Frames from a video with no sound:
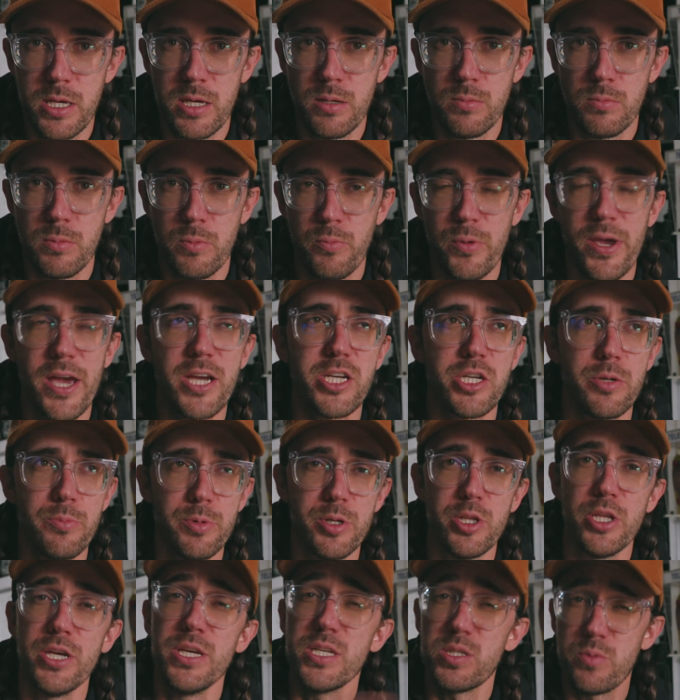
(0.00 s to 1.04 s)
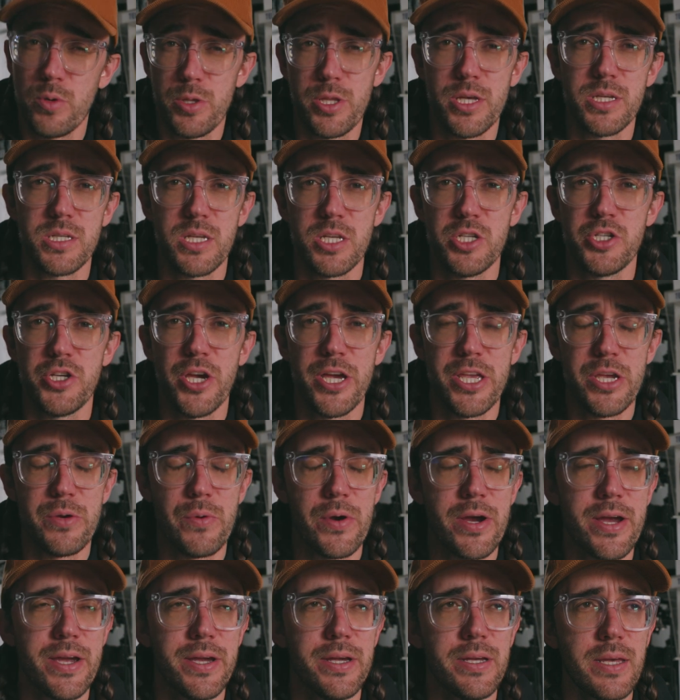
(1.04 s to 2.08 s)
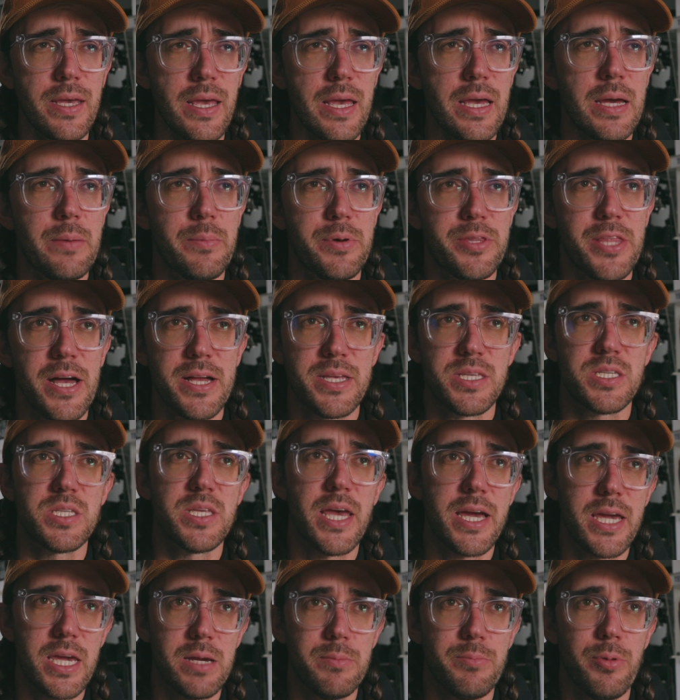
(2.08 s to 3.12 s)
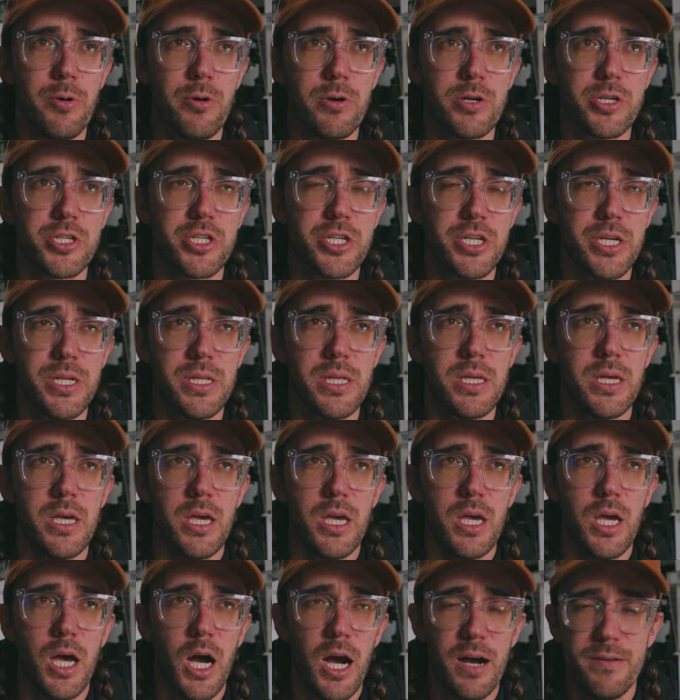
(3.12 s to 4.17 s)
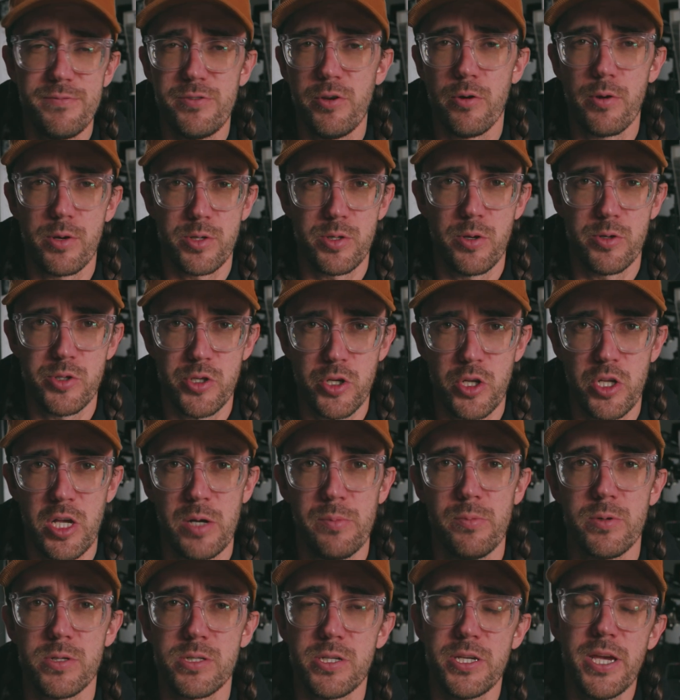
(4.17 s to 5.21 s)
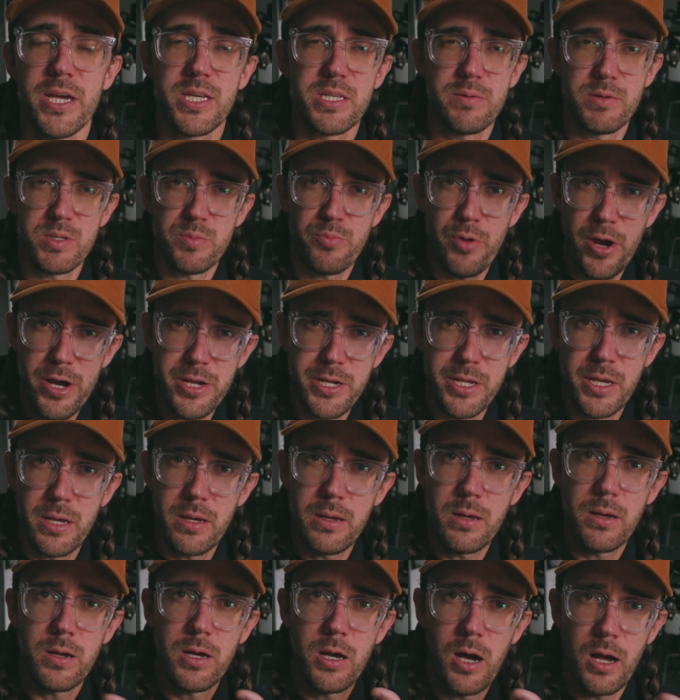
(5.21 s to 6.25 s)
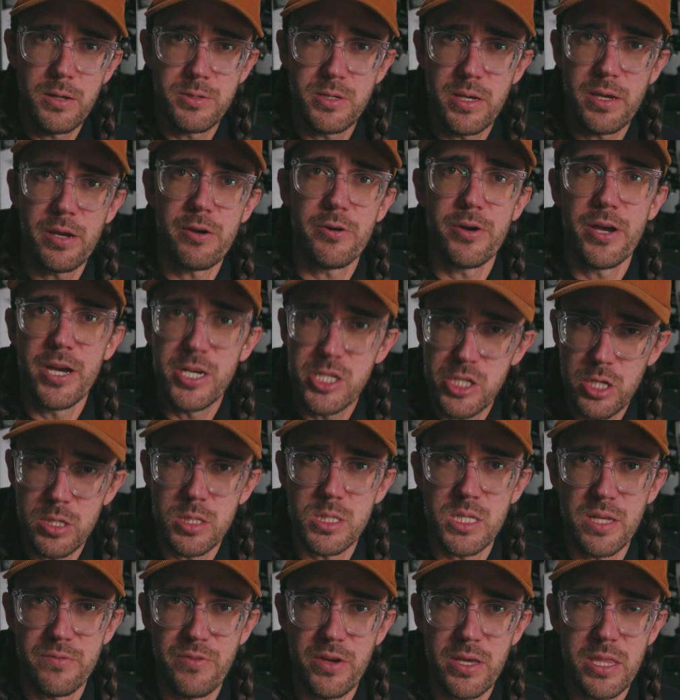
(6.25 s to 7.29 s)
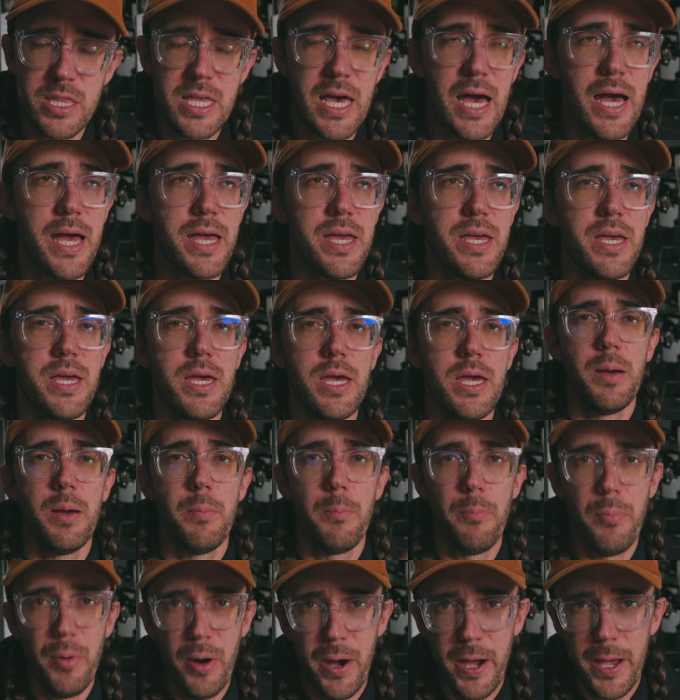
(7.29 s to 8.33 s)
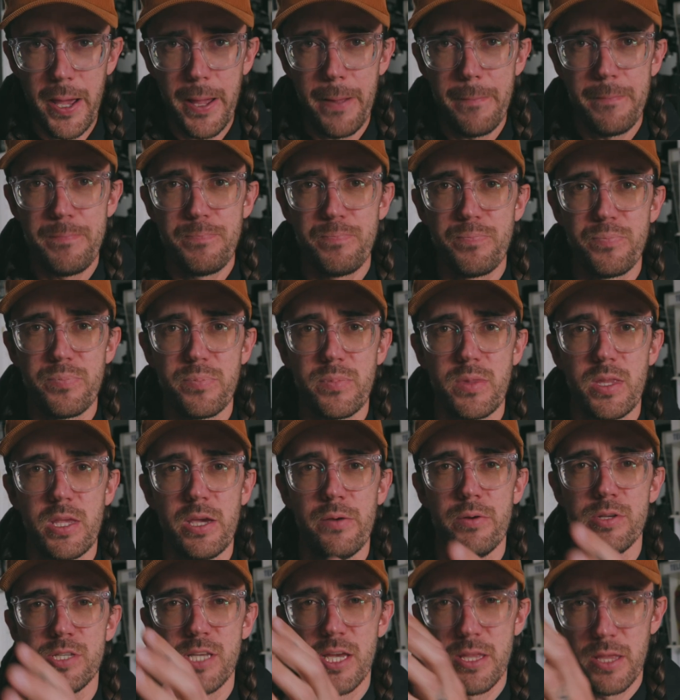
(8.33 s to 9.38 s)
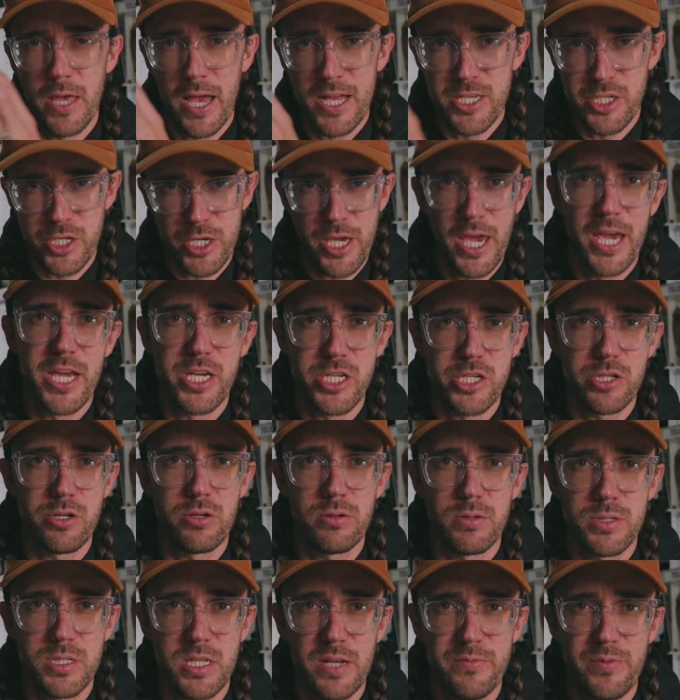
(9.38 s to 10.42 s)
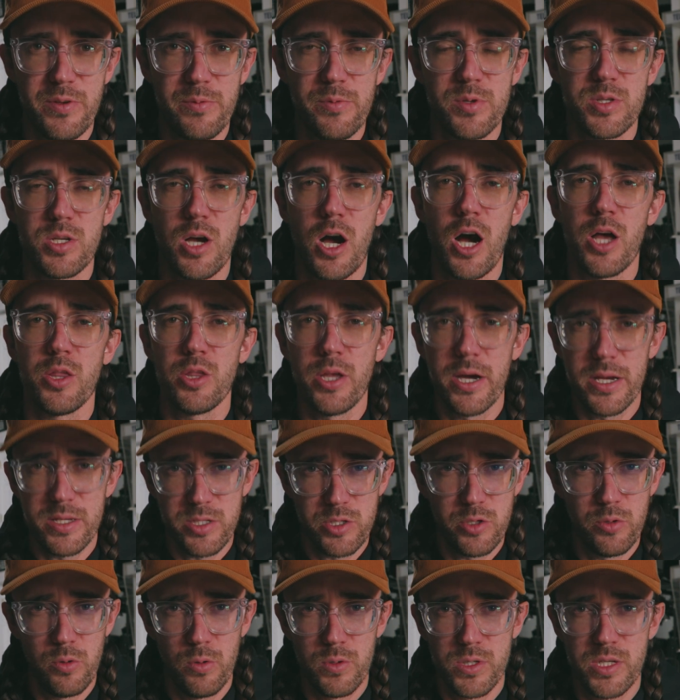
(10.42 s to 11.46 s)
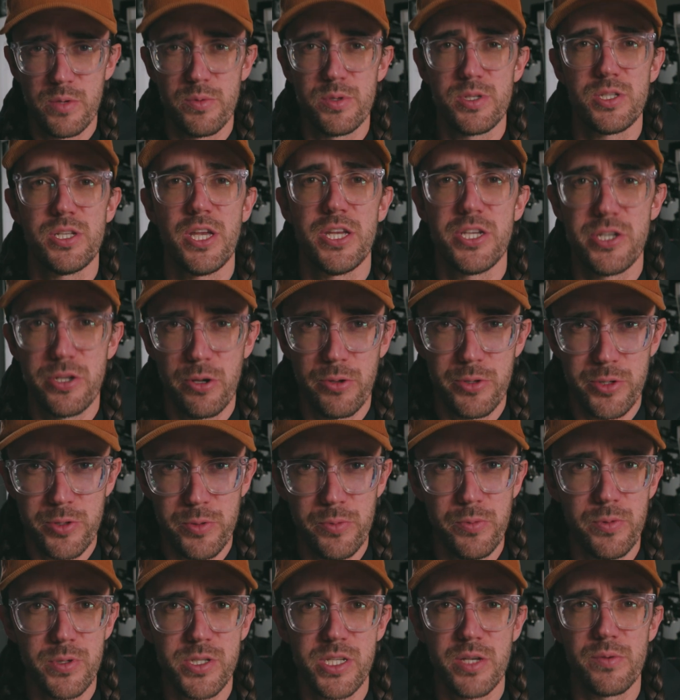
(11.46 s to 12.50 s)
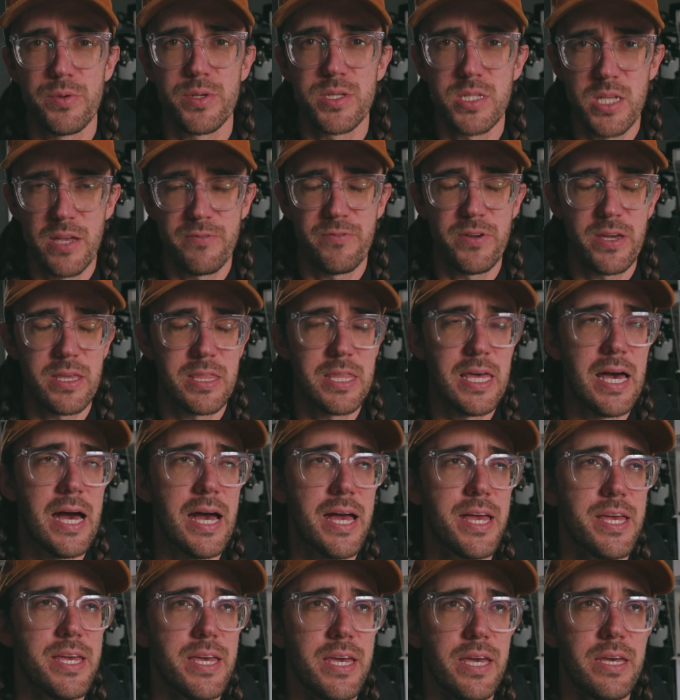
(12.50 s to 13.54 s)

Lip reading: And we actually released with this in January, but that second portion of Dork Social Club was, yes, it was branding, content creation, stuff like that, but it was educational stuff. It was online tools. It was digital tools. It was stuff like that.